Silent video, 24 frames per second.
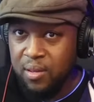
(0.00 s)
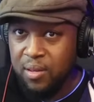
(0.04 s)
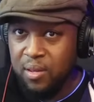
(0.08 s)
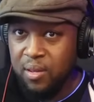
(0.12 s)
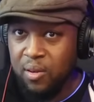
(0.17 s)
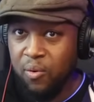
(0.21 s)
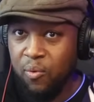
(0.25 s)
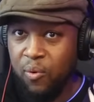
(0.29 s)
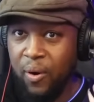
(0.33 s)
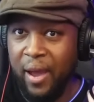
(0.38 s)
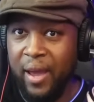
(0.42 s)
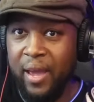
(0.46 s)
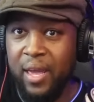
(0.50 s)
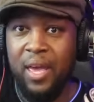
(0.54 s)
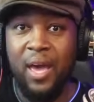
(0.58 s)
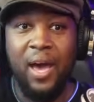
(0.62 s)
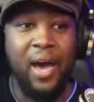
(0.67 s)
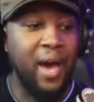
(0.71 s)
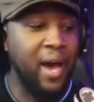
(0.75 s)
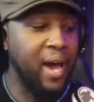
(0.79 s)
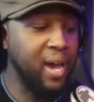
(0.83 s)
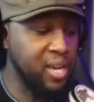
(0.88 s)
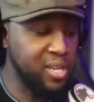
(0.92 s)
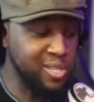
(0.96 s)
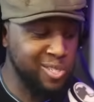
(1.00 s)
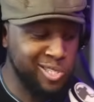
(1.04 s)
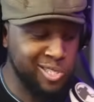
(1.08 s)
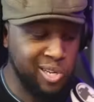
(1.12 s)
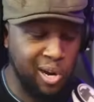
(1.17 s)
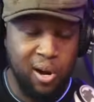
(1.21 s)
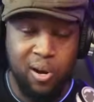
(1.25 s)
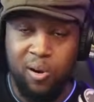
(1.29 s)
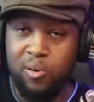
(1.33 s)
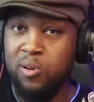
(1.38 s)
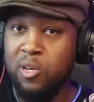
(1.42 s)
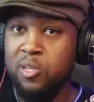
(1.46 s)
right? I can
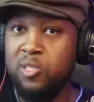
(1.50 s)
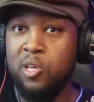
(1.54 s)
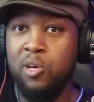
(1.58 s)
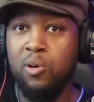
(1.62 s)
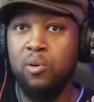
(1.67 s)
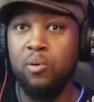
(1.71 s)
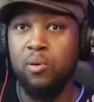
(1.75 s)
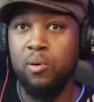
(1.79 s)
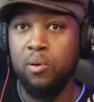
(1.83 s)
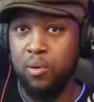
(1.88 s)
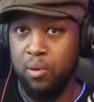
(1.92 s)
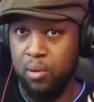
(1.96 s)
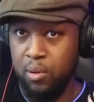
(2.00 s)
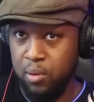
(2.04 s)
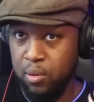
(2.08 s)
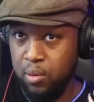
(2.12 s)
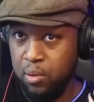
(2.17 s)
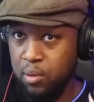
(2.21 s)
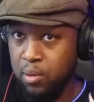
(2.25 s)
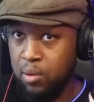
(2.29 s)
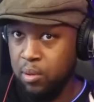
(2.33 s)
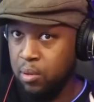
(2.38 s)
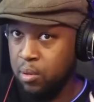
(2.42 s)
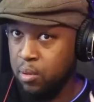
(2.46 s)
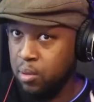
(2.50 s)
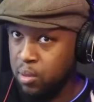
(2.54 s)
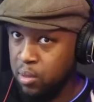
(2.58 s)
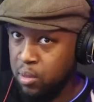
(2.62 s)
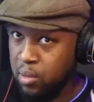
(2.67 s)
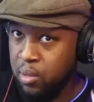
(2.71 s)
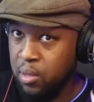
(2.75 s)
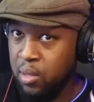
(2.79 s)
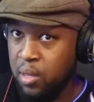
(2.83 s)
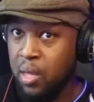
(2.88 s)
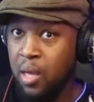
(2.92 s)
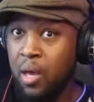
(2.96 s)
start on the 2.
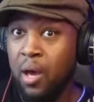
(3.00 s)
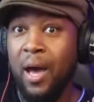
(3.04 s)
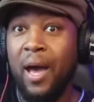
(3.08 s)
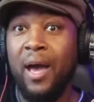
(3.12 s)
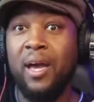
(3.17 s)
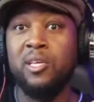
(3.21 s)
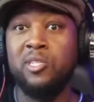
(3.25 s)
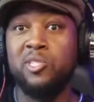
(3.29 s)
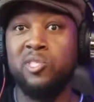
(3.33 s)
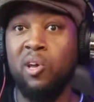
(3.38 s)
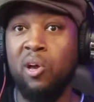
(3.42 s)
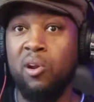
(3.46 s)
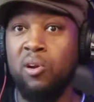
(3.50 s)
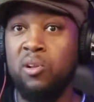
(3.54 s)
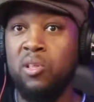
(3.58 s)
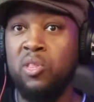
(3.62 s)
I can start on the